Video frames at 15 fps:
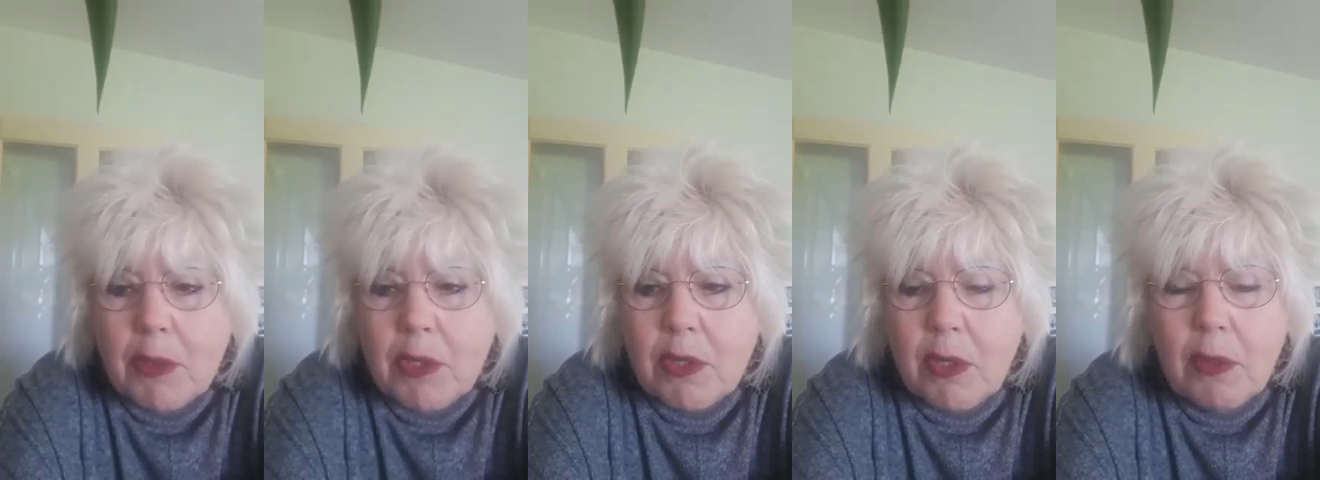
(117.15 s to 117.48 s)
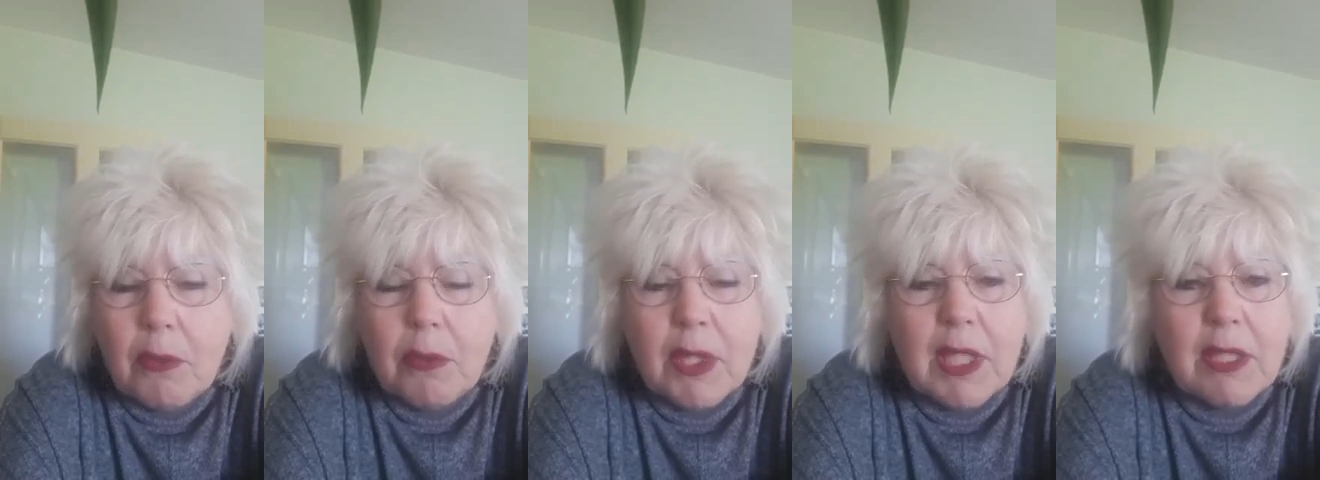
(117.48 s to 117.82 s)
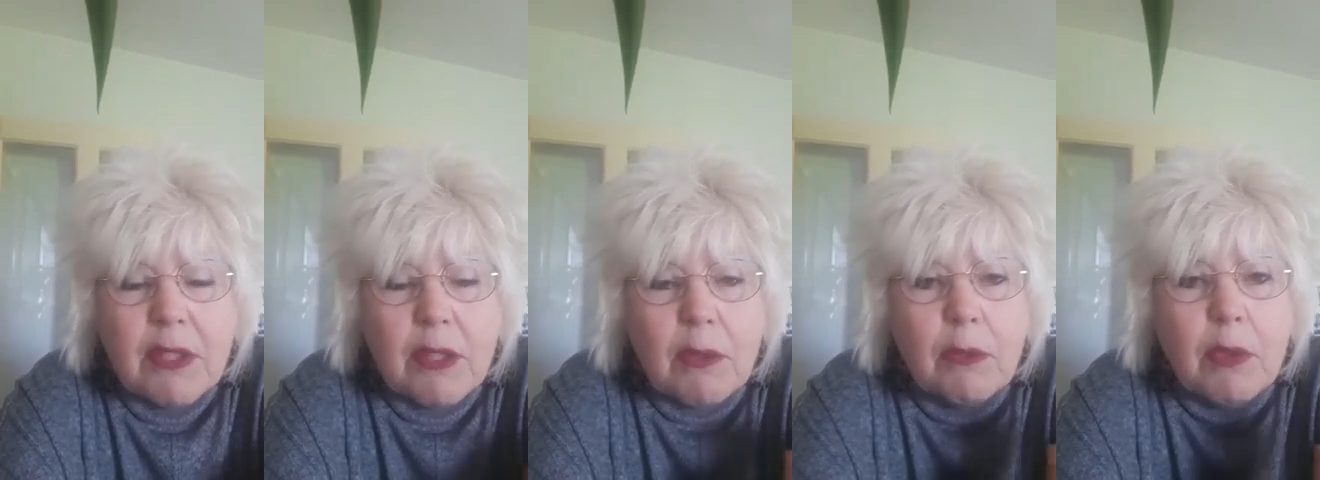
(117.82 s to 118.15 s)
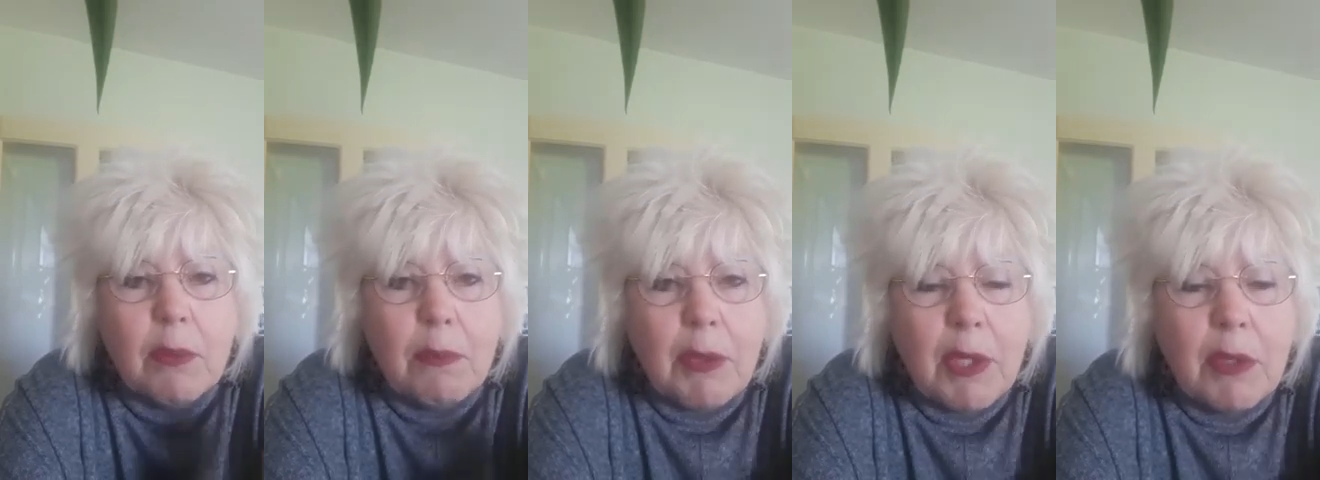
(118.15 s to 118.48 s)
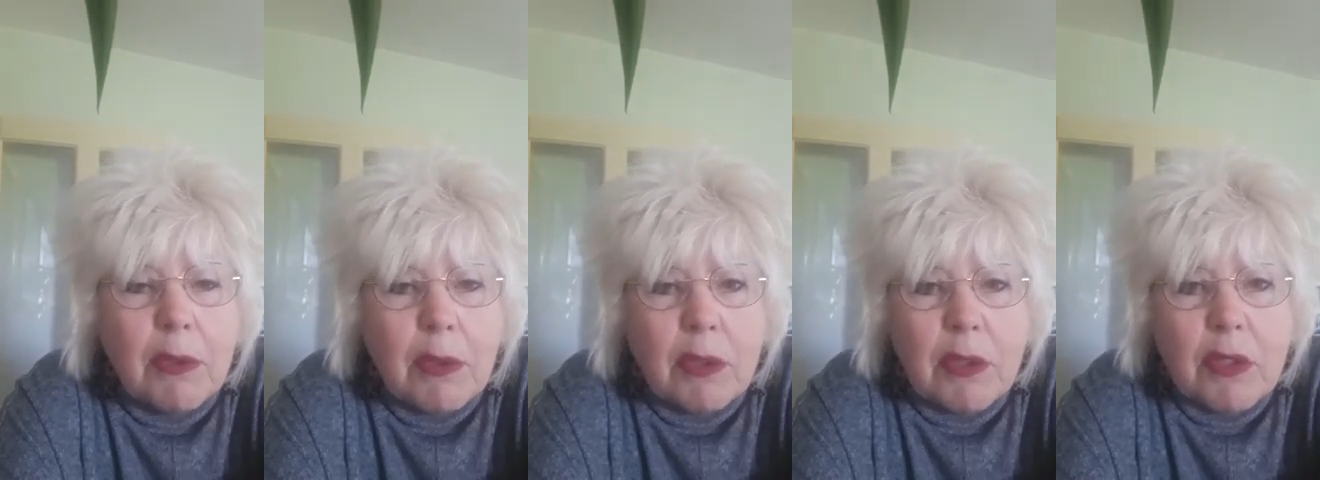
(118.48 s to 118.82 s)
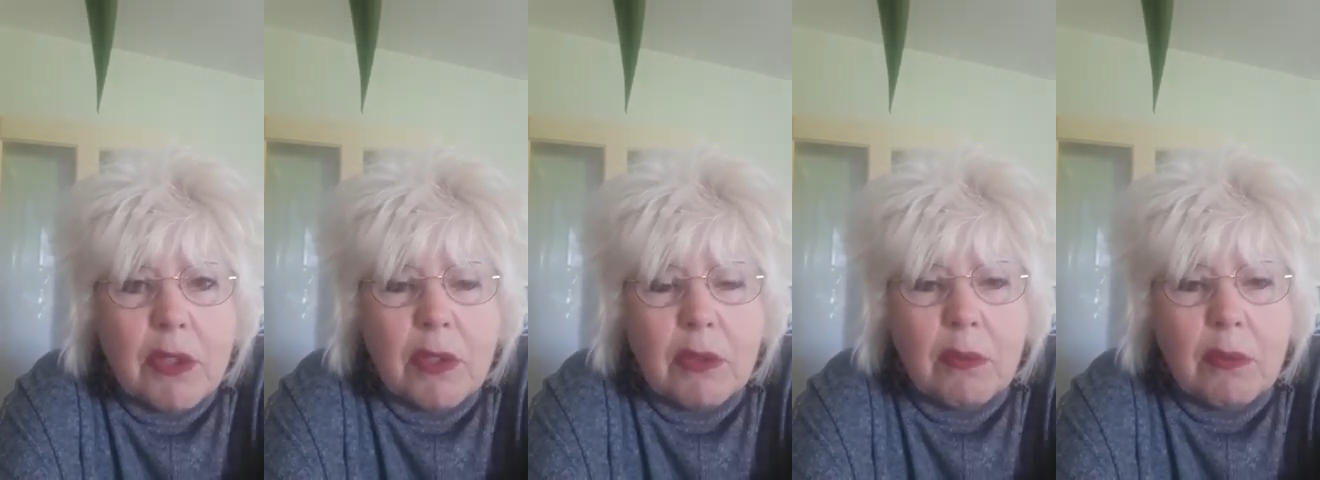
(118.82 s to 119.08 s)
So it's a rebuke to